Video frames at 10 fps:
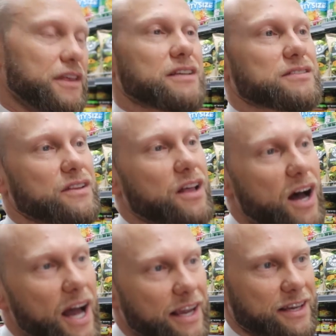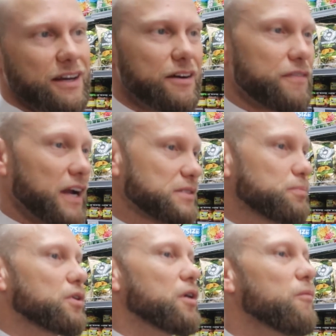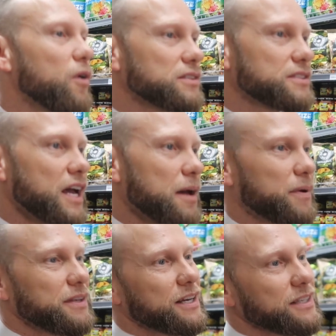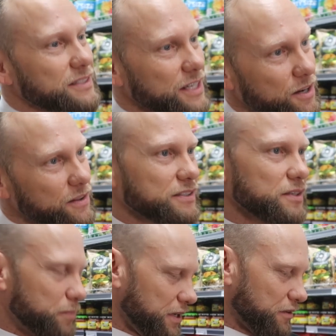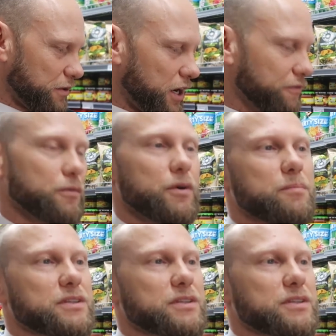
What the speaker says: things like Facebook and WhatsApp, and you can tell there's a bit of rivalry